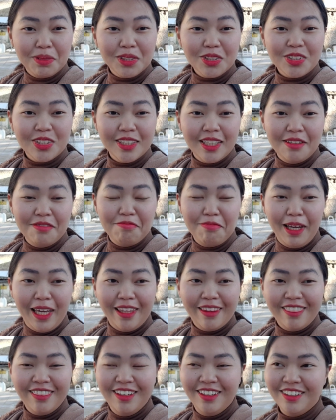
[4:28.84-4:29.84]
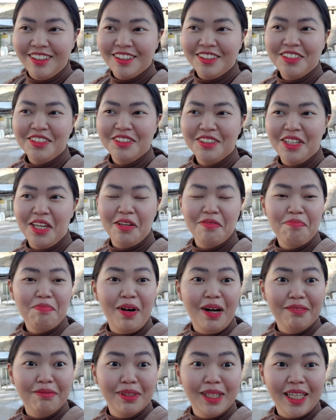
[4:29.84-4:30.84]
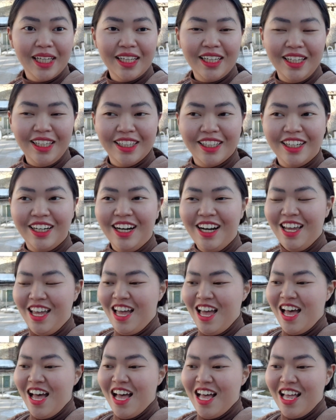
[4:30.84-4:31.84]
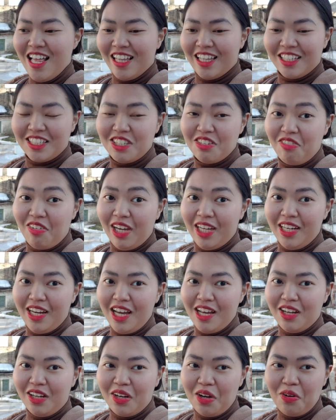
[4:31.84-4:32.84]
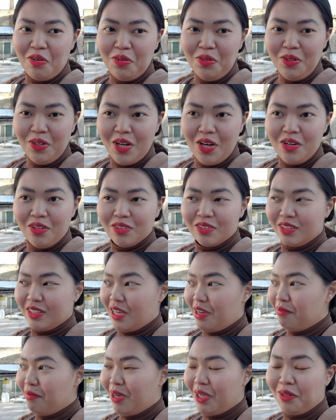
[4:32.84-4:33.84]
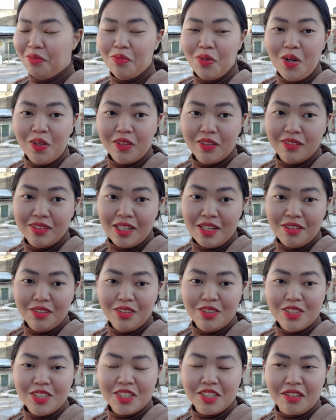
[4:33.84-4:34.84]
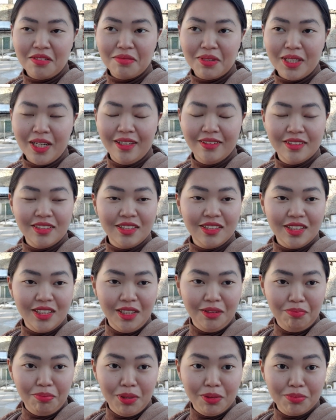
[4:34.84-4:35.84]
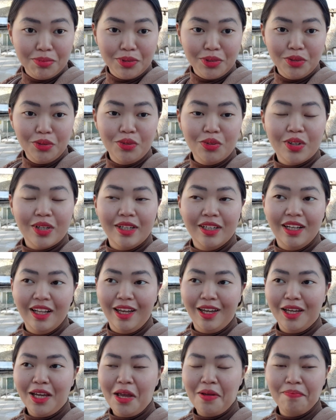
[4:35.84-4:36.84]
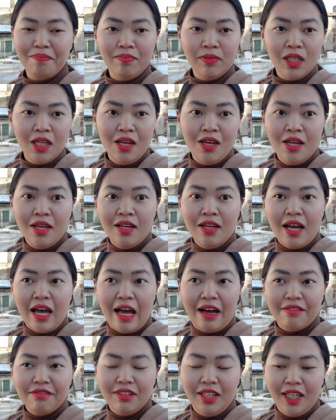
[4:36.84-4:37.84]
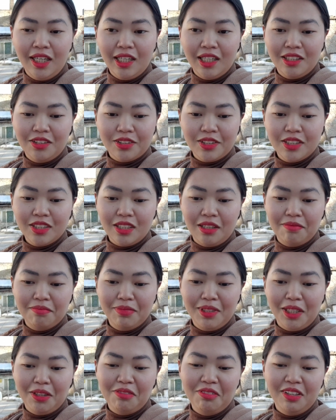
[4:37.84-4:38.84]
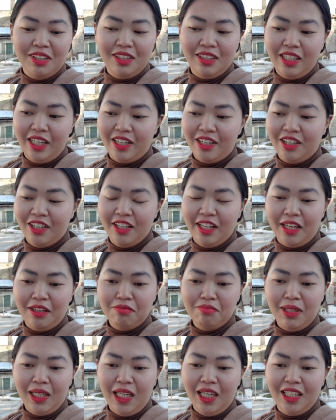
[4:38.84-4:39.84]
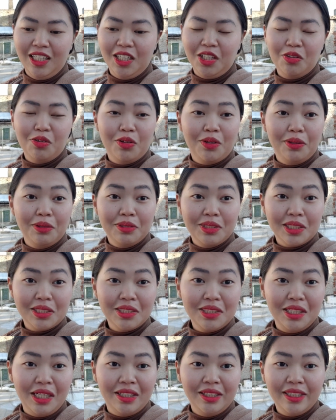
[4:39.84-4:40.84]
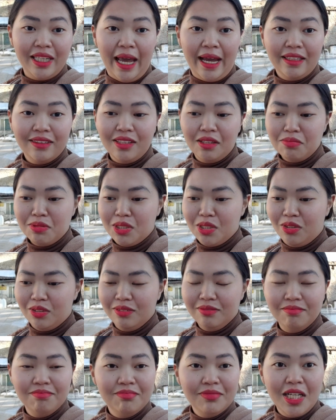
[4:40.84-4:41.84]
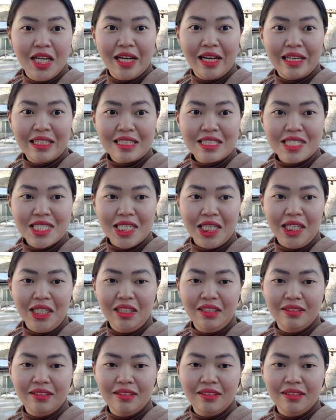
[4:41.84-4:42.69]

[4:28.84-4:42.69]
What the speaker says: to sunbathe in public here? Let's find out. Who knows, I might walk around on summer and see people who are like half naked or something with their like bikini or just their tank tops on. Let's see.